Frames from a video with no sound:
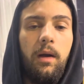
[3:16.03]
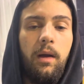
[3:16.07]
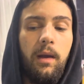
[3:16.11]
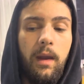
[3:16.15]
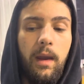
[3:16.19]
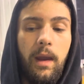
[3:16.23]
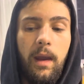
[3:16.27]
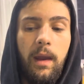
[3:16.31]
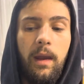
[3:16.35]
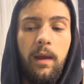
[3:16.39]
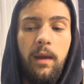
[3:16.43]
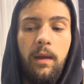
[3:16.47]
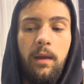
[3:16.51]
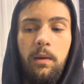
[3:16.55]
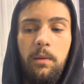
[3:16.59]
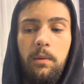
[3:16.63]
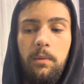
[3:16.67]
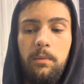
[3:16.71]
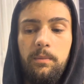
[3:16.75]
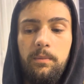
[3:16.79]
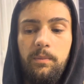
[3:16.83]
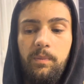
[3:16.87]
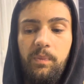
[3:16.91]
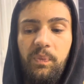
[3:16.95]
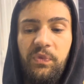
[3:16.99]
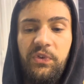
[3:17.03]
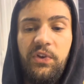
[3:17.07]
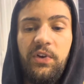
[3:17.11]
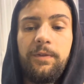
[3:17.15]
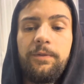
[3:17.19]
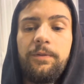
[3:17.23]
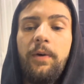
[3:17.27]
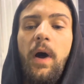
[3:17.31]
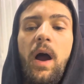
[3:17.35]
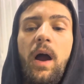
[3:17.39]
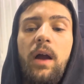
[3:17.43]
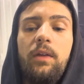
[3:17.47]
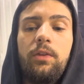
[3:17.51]
And to
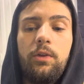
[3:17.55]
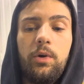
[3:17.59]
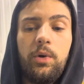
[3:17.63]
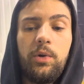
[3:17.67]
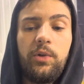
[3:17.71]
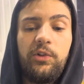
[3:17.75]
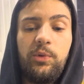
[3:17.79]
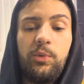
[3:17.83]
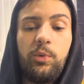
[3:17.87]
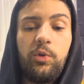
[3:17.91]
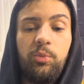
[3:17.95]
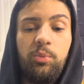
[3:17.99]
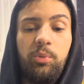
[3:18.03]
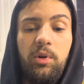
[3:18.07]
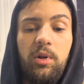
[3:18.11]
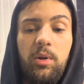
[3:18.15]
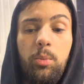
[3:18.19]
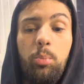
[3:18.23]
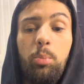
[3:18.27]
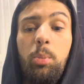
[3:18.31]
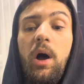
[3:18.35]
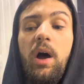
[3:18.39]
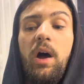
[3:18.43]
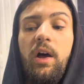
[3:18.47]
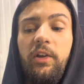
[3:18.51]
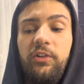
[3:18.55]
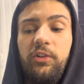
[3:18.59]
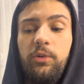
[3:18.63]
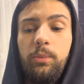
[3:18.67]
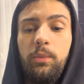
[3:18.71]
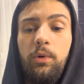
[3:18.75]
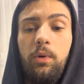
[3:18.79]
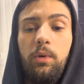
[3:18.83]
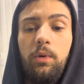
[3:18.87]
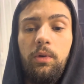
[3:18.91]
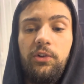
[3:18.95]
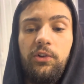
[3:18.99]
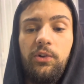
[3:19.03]
find those, it was
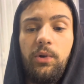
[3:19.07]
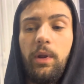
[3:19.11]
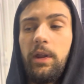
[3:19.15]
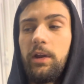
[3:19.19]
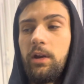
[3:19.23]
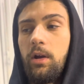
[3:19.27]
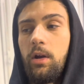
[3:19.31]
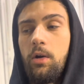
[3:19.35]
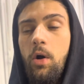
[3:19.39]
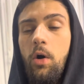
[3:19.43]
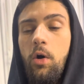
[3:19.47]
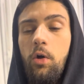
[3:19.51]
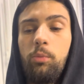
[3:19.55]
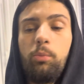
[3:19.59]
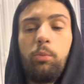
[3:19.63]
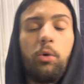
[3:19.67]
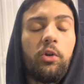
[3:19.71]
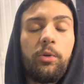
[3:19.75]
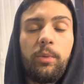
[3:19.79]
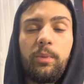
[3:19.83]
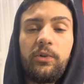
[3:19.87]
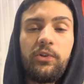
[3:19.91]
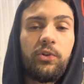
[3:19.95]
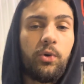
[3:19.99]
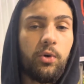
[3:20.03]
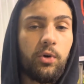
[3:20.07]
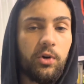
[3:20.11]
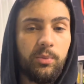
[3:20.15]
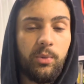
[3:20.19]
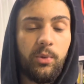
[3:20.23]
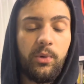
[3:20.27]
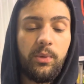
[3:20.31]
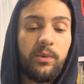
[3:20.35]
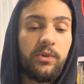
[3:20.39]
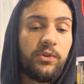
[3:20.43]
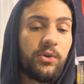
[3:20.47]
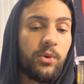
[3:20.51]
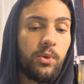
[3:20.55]
impossible. So I called multiple
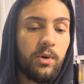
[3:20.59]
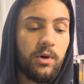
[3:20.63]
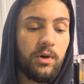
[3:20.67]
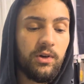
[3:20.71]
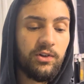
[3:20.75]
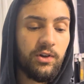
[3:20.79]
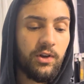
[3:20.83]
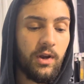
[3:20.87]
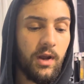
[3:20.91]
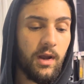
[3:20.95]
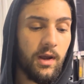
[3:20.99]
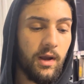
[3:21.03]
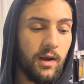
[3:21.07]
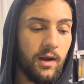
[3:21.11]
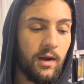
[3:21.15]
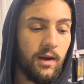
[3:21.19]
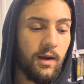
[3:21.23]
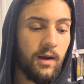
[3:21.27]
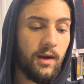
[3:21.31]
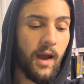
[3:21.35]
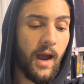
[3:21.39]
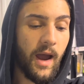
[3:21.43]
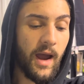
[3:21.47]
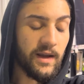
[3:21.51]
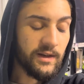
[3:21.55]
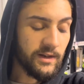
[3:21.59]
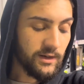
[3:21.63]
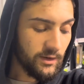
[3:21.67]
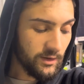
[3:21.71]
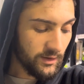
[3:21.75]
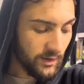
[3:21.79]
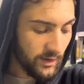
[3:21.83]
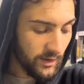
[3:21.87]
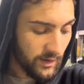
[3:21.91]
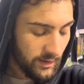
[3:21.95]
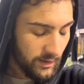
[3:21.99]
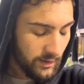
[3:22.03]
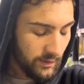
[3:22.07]
stores. I needed
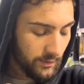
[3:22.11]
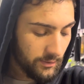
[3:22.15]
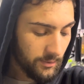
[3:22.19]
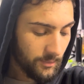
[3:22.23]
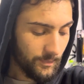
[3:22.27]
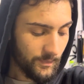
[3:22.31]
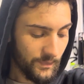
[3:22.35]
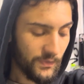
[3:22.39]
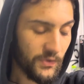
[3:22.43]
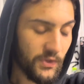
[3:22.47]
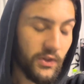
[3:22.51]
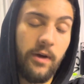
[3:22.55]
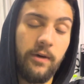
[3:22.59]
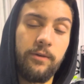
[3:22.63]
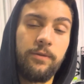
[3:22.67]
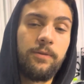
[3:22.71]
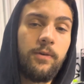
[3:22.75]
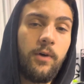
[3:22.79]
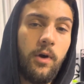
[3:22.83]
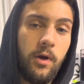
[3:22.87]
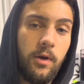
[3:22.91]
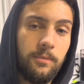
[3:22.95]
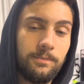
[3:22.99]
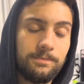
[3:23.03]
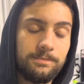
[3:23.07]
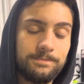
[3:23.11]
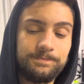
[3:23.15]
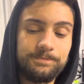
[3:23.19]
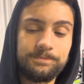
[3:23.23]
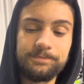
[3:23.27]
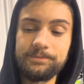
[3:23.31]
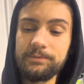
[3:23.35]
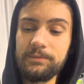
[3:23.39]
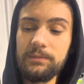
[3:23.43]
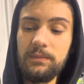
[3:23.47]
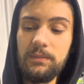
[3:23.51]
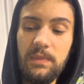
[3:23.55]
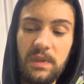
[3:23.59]
a left front
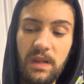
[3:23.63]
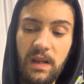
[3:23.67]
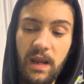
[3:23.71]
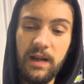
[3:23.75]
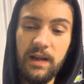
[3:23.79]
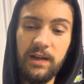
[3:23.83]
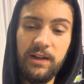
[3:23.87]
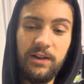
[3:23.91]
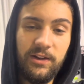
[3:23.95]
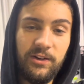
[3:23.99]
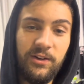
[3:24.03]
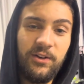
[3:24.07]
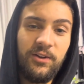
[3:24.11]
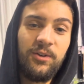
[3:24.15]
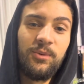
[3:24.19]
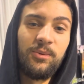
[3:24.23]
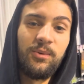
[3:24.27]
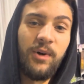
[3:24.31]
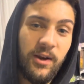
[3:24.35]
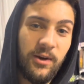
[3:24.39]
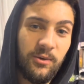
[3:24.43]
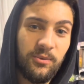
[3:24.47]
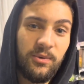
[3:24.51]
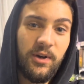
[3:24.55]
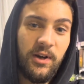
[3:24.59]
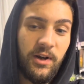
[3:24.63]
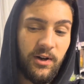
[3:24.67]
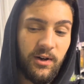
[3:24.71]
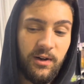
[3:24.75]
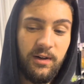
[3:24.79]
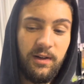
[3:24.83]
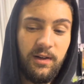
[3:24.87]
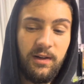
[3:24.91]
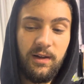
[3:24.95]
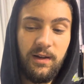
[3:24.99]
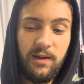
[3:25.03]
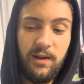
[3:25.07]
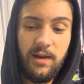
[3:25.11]
and I needed a right rear.
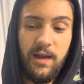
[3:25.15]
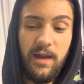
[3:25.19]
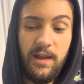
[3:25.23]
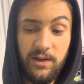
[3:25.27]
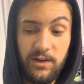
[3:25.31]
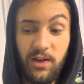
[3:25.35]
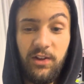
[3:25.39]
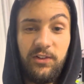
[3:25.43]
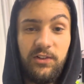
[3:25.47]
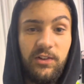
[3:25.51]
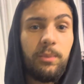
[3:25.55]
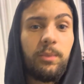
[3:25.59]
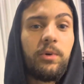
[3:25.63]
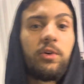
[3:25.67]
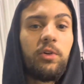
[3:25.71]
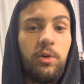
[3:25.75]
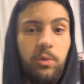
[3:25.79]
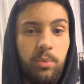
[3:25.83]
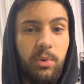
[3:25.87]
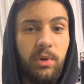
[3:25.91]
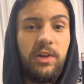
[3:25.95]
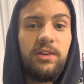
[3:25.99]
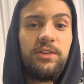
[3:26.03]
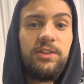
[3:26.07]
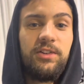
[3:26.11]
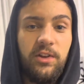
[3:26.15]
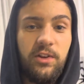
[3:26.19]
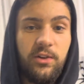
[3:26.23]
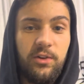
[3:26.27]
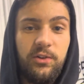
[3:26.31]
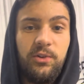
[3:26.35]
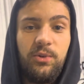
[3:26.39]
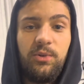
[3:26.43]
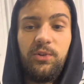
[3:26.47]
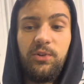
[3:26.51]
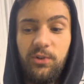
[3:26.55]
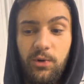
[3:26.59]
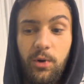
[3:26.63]
And yes, I'm going to replace the other
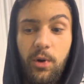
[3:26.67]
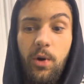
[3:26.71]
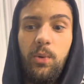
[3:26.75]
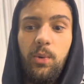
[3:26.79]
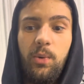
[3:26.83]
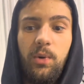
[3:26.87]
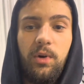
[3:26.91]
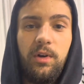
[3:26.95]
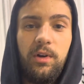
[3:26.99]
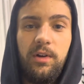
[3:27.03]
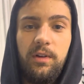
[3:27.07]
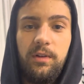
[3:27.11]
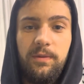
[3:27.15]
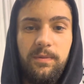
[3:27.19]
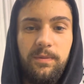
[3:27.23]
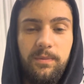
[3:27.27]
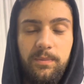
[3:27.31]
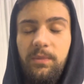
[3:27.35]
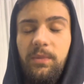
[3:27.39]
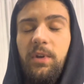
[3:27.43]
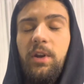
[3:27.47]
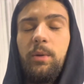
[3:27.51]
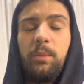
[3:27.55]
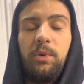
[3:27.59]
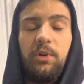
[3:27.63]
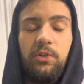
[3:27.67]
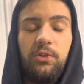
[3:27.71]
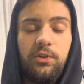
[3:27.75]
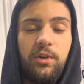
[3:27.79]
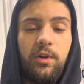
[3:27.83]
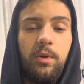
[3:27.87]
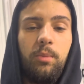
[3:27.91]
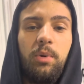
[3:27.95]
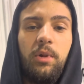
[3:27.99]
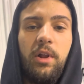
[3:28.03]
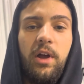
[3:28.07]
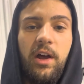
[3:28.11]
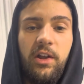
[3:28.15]
two, so don't worry if anybody's going
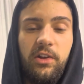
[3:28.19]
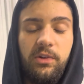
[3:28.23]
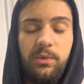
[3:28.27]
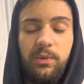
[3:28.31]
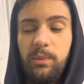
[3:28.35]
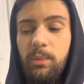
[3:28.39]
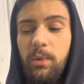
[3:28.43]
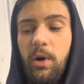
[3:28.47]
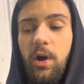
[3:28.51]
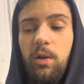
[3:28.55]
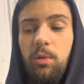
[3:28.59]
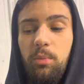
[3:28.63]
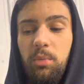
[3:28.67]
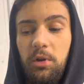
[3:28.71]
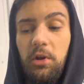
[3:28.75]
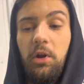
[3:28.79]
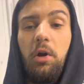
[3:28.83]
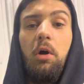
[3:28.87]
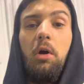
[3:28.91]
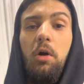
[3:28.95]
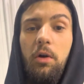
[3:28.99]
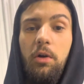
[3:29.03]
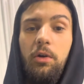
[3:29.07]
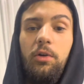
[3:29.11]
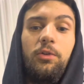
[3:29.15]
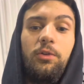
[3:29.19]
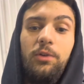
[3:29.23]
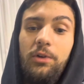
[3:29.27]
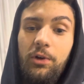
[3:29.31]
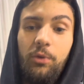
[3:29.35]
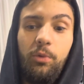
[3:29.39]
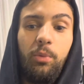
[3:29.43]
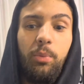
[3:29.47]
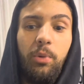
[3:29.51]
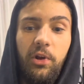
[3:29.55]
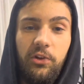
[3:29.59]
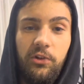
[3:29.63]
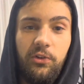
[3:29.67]
to blast me about it and be like, oh, you need to
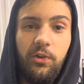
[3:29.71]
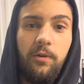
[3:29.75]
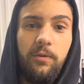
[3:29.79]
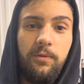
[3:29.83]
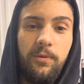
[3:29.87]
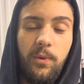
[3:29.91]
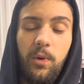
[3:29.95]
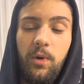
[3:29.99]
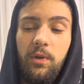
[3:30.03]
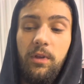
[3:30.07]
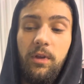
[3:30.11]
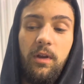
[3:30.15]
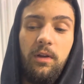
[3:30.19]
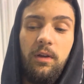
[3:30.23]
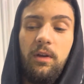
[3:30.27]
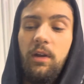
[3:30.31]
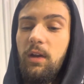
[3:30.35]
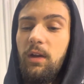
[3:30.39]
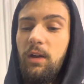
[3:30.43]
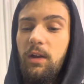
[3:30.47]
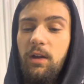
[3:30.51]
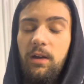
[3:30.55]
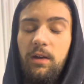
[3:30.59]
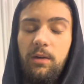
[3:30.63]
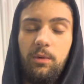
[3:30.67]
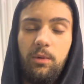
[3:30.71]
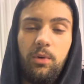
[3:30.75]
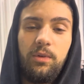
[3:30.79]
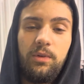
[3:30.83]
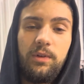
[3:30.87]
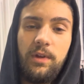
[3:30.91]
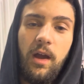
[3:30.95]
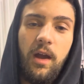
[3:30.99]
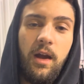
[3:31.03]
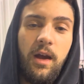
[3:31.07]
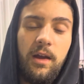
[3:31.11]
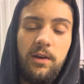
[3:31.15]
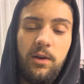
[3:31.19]
replace all 4 then. Well,
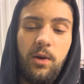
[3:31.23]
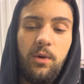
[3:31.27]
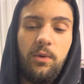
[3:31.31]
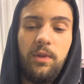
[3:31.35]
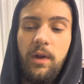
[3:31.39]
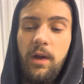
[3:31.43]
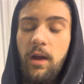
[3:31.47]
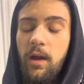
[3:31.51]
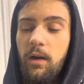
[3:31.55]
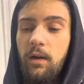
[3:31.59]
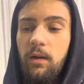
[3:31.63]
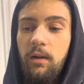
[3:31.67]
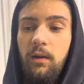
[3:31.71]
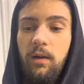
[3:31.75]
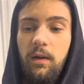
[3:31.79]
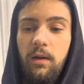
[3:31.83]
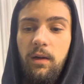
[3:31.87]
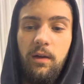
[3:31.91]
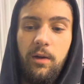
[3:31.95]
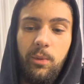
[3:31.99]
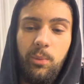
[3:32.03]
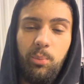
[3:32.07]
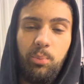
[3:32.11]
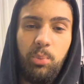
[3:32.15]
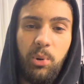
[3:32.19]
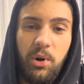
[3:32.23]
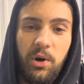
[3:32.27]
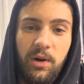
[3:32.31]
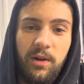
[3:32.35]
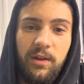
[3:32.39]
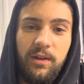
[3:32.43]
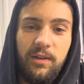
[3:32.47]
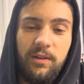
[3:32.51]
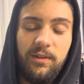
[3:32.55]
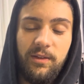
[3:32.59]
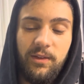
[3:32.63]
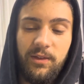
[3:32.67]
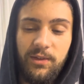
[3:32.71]
yeah, I know that.
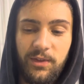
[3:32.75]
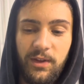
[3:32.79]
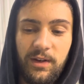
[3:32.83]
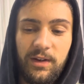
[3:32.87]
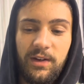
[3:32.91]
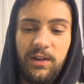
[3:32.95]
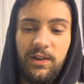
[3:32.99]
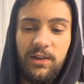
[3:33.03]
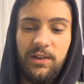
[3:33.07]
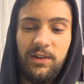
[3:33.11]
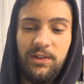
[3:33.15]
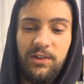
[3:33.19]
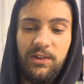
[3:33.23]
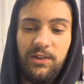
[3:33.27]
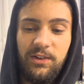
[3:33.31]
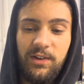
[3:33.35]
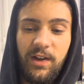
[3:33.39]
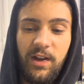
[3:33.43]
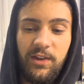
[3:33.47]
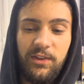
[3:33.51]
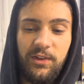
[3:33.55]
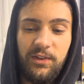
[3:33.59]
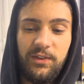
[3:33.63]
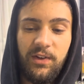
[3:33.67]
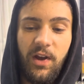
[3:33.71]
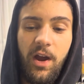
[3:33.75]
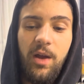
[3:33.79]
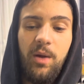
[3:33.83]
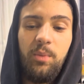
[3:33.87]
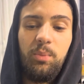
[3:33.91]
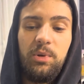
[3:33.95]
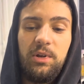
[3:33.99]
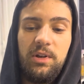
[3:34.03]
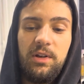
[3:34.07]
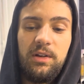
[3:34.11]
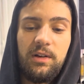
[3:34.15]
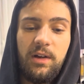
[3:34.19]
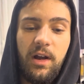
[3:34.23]
But the thing is at the time
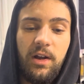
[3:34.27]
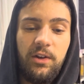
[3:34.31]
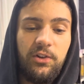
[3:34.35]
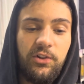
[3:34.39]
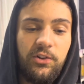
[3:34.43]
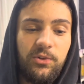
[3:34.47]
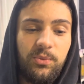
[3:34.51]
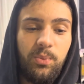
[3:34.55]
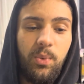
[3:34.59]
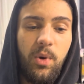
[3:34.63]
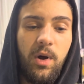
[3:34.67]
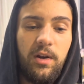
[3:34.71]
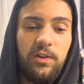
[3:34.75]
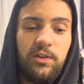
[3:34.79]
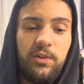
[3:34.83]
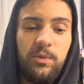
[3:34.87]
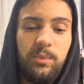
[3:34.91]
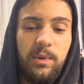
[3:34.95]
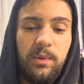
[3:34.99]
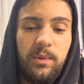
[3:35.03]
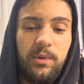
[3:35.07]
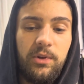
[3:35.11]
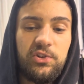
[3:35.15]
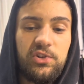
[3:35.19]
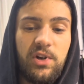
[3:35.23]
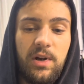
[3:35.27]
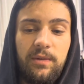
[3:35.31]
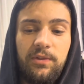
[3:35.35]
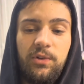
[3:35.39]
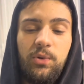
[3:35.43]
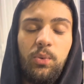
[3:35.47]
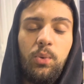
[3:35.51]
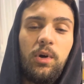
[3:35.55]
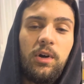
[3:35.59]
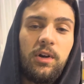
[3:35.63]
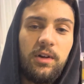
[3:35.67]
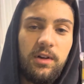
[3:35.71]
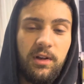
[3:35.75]
being, I just wanted to be able to drive to
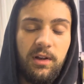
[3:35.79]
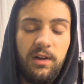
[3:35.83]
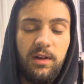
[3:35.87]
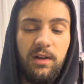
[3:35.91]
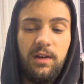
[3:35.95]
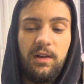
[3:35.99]
work.